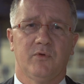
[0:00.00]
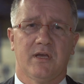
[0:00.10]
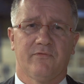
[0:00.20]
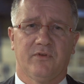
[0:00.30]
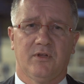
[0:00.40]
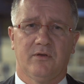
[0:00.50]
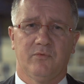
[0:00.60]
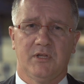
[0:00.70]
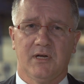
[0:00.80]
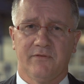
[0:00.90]
we have uh,
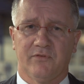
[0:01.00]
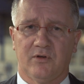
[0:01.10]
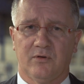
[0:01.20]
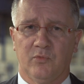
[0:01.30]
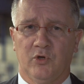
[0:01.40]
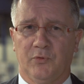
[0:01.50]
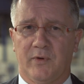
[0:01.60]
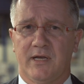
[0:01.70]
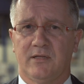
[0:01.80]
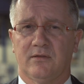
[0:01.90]
we delivered
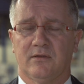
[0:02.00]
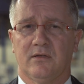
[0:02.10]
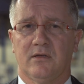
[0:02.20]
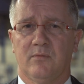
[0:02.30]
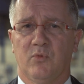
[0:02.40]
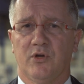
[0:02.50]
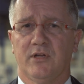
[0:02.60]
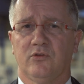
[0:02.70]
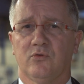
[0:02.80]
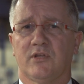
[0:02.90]
worldwide uh, more
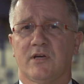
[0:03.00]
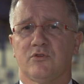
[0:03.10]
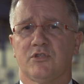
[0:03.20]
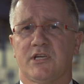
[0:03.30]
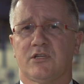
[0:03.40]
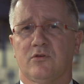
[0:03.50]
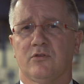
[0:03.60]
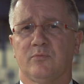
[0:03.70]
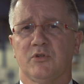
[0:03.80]
than 2,600